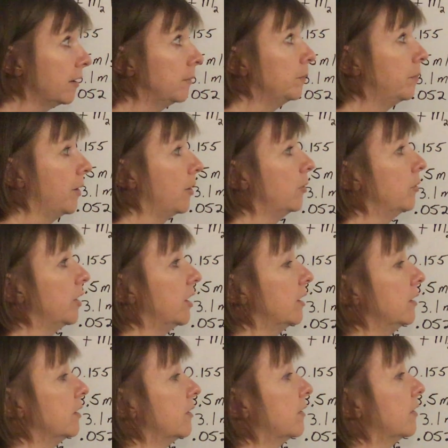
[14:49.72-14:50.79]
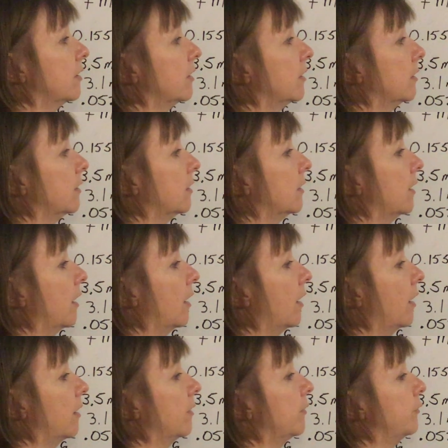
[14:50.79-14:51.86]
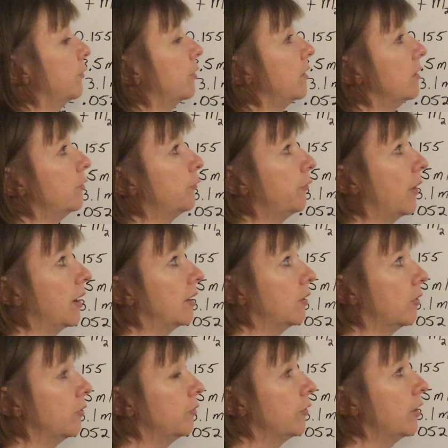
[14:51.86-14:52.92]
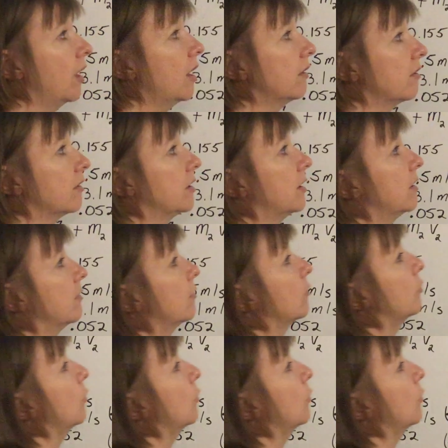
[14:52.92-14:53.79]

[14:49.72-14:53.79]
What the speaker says: component of the final velocity. So